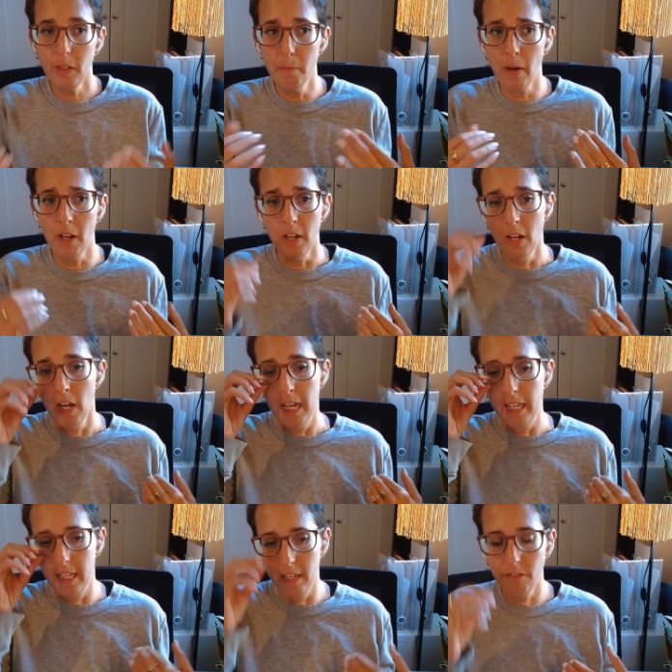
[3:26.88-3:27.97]
But
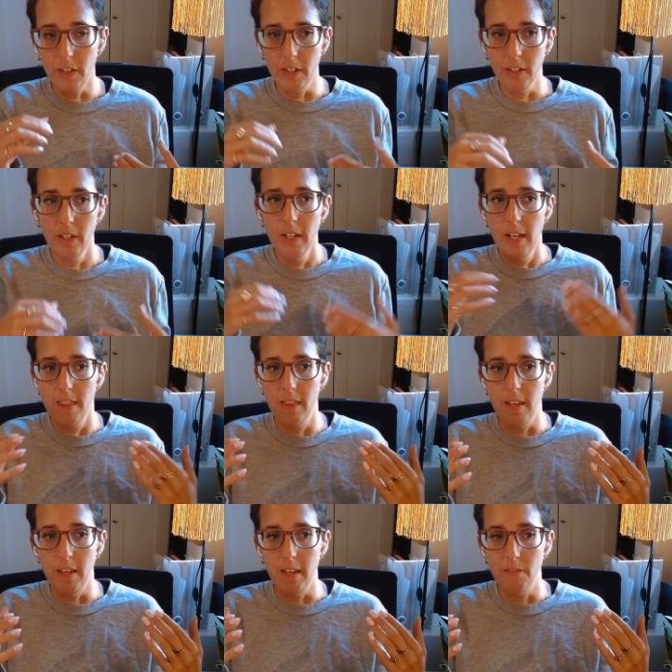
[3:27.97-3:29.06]
given
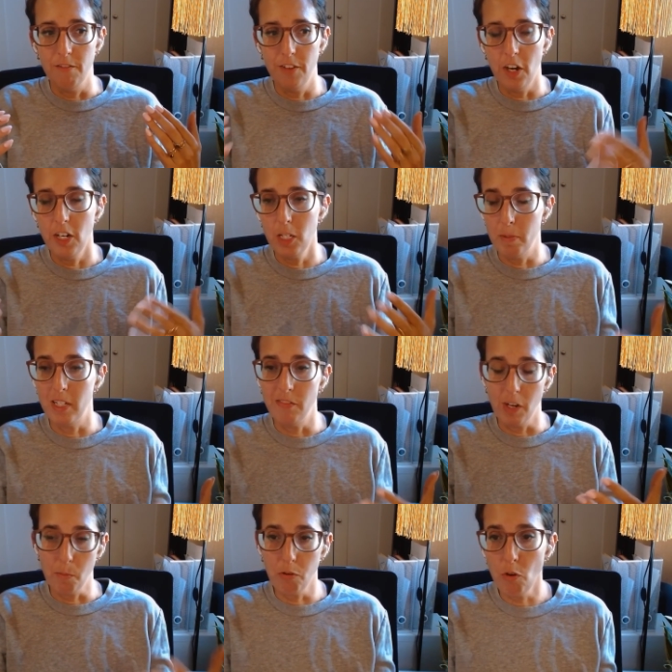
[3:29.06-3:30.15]
the very
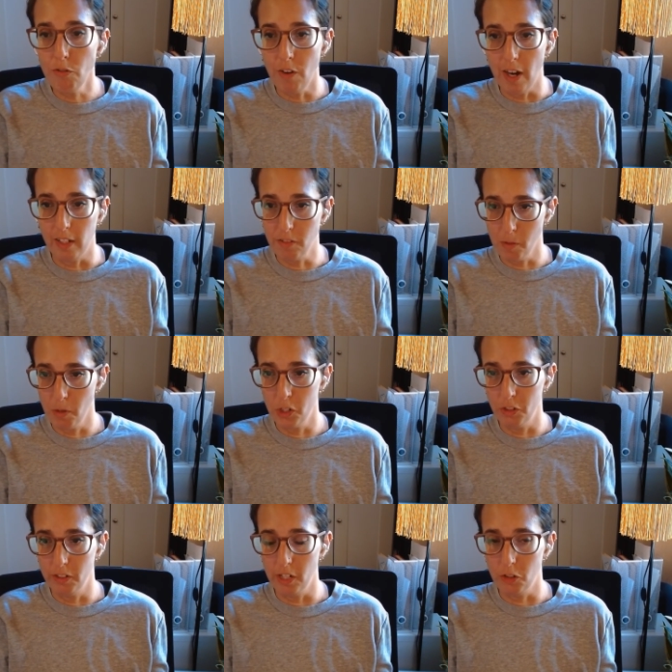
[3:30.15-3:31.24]
specific profile of
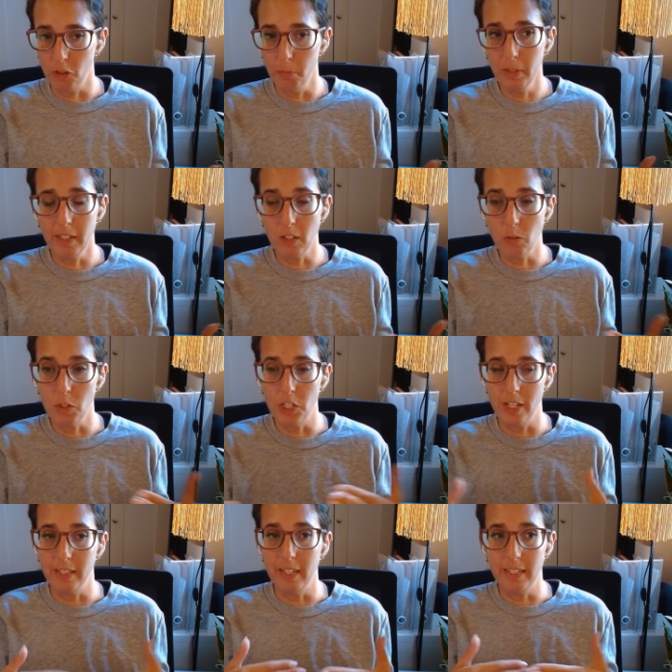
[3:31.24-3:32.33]
commercial industrial buildings, which is
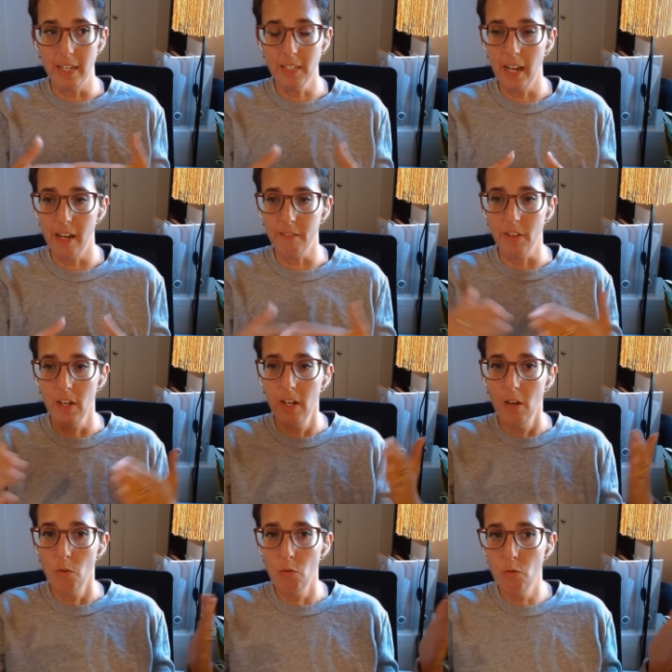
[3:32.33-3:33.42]
that they tend to have
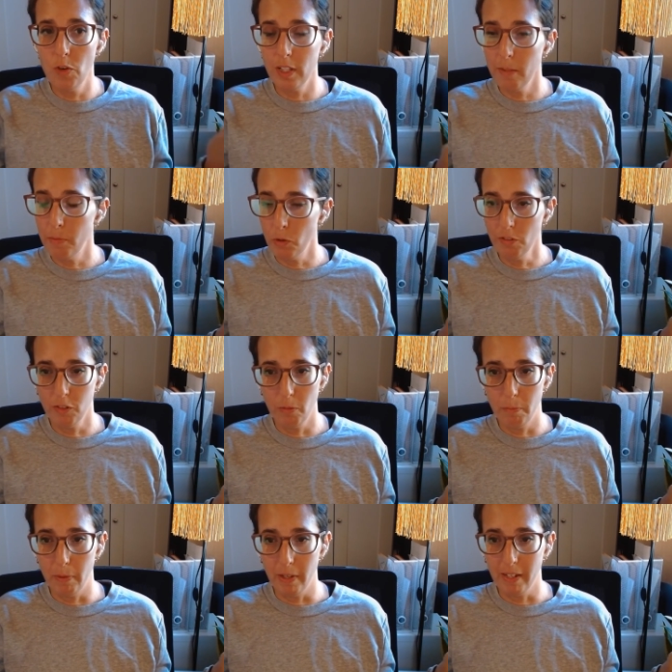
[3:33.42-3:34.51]
really beautiful,
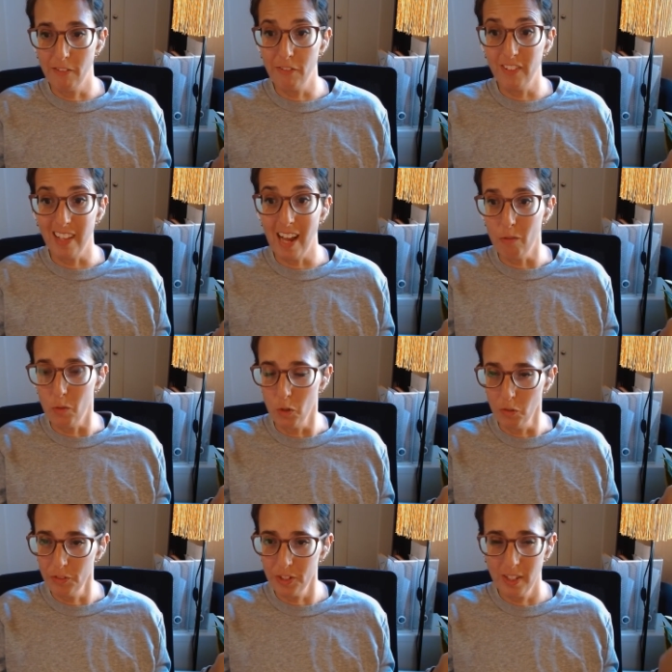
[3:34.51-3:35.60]
big, flat
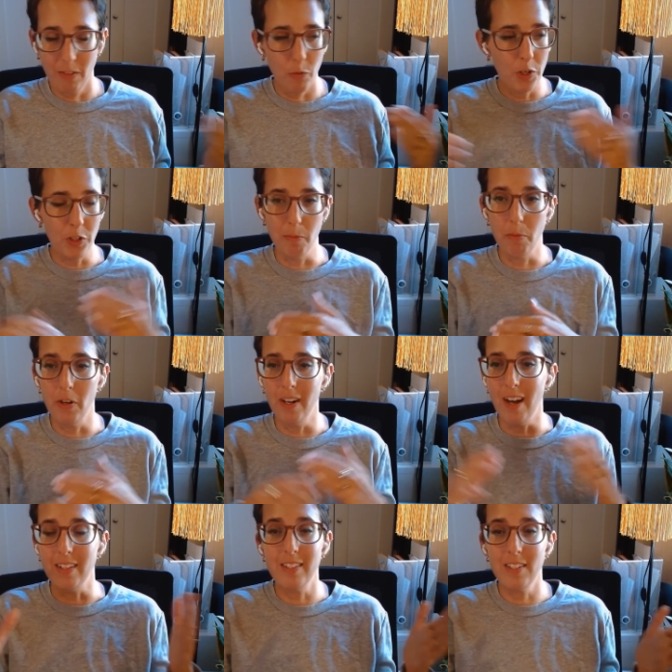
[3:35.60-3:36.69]
roofs where you can put
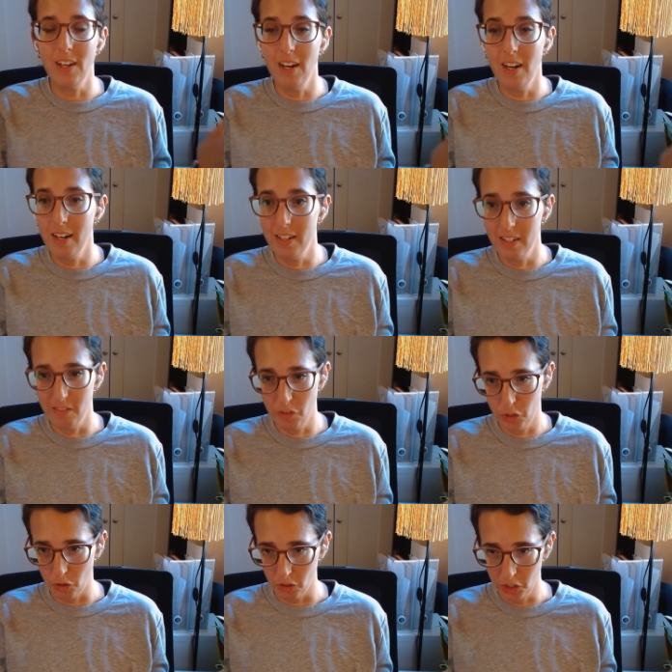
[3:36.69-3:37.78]
a ton of
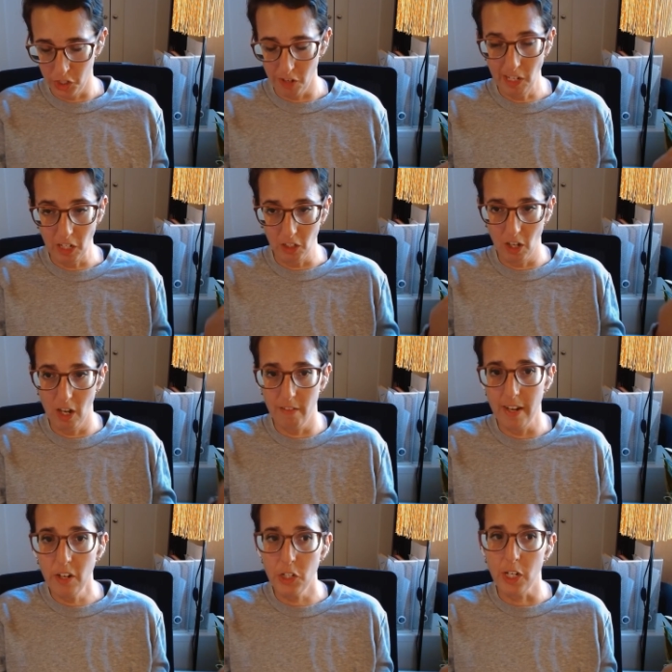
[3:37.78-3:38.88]
solar, generate a lot of
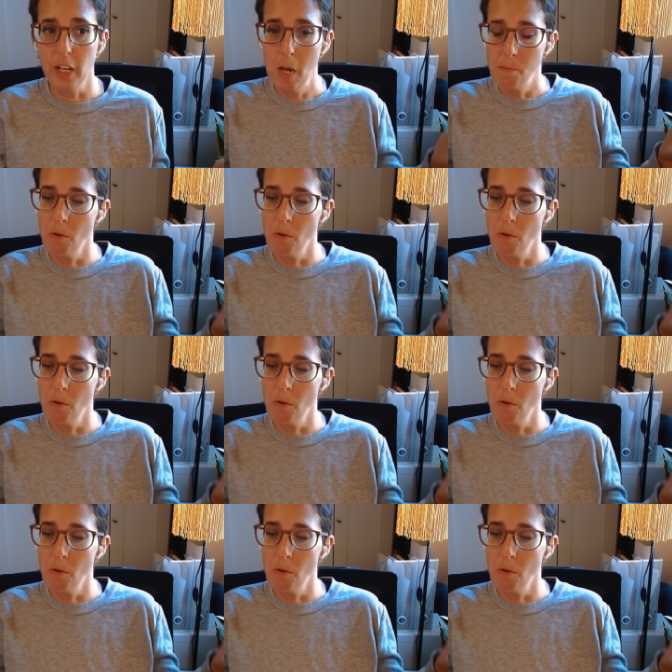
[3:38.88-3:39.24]
energy.